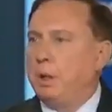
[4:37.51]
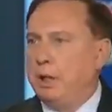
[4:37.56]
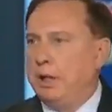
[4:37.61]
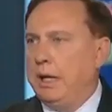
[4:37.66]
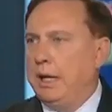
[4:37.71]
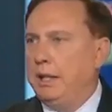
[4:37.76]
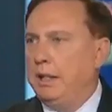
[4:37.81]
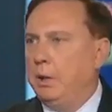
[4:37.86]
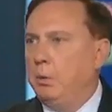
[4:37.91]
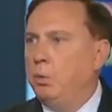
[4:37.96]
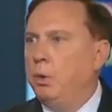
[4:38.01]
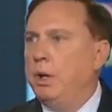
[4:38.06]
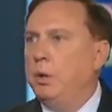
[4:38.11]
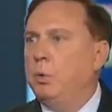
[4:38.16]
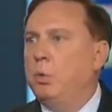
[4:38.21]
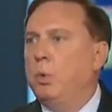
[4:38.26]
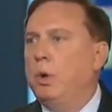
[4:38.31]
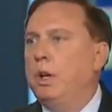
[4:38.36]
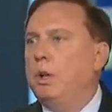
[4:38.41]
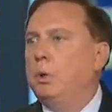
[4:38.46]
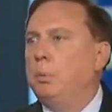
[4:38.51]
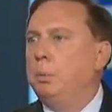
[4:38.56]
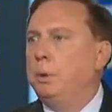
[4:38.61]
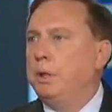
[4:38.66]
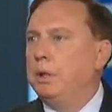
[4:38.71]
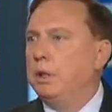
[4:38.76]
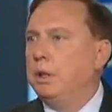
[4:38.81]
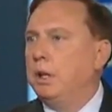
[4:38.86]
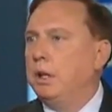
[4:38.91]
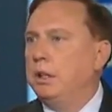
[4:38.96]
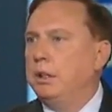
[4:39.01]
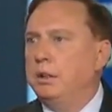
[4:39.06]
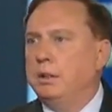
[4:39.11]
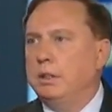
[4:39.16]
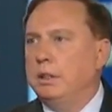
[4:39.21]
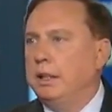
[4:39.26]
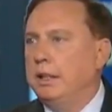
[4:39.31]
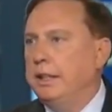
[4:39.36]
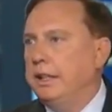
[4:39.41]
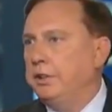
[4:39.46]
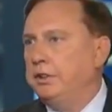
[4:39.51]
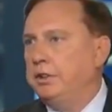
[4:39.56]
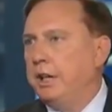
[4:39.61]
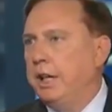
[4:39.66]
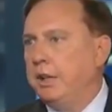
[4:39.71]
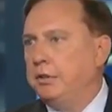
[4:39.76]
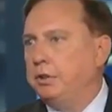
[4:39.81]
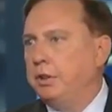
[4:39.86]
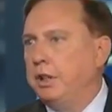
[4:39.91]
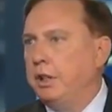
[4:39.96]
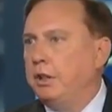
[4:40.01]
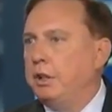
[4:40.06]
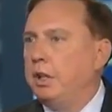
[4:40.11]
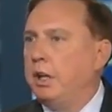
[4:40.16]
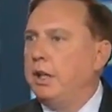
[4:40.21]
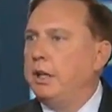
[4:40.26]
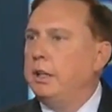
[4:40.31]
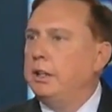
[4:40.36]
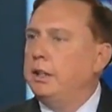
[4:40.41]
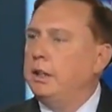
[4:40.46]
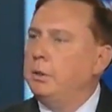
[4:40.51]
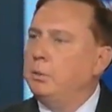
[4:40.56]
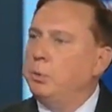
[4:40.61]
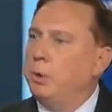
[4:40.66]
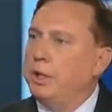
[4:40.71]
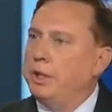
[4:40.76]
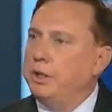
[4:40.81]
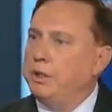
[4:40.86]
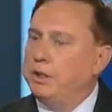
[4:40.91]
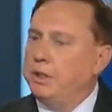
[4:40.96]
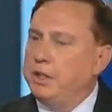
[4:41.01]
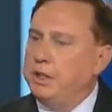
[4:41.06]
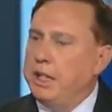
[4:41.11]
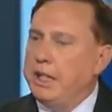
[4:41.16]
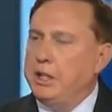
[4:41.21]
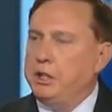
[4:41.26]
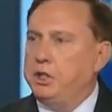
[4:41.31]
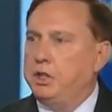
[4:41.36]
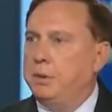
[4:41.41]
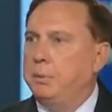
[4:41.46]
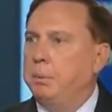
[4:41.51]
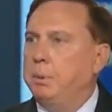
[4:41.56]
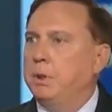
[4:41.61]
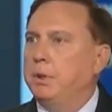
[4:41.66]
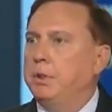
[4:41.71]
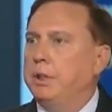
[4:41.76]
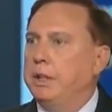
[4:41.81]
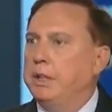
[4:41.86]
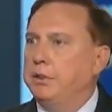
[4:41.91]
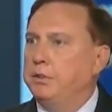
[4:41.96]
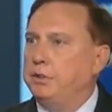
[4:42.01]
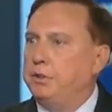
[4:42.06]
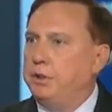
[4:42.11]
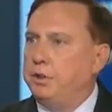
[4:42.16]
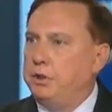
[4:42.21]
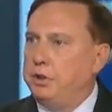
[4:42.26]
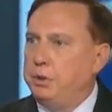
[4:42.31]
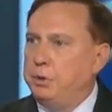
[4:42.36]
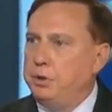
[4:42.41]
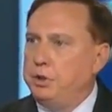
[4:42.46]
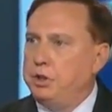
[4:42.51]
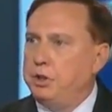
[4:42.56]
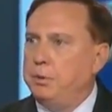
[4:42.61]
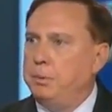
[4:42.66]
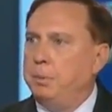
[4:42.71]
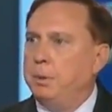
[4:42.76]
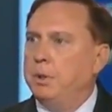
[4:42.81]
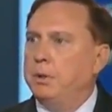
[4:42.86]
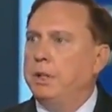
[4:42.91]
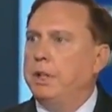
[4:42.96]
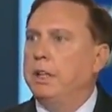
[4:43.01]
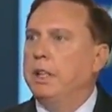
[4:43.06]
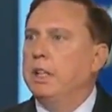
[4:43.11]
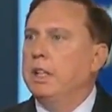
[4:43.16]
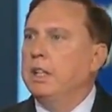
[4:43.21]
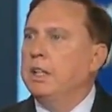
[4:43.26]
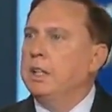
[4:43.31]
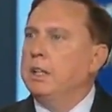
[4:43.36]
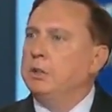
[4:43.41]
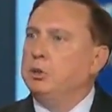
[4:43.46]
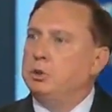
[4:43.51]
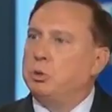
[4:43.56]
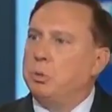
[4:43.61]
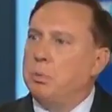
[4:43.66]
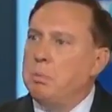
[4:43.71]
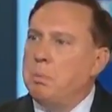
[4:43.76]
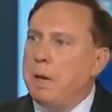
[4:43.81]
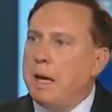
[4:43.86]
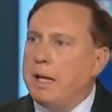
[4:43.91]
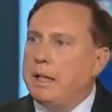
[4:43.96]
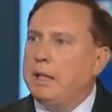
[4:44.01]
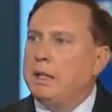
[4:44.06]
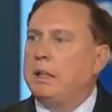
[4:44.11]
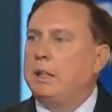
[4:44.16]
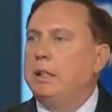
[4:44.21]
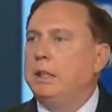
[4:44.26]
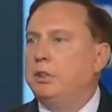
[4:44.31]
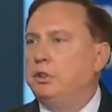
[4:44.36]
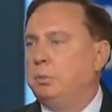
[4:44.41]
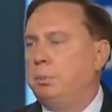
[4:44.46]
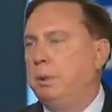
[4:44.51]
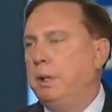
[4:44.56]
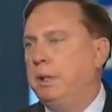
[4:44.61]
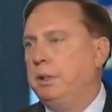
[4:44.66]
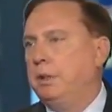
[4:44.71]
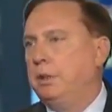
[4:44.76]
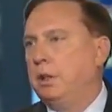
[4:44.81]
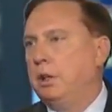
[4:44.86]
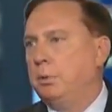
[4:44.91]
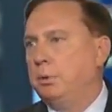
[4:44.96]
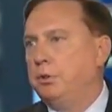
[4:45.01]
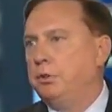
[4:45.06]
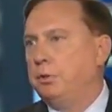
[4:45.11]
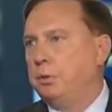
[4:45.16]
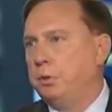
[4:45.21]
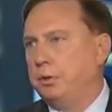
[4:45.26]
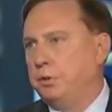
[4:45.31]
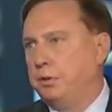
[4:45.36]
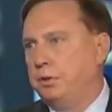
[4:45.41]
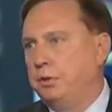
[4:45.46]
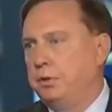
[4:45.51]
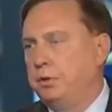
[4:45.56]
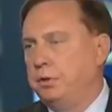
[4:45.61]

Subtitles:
plan that went well beyond any attacks on al-Qaeda, that went into nation building, institution building, dramatically expanded our resources.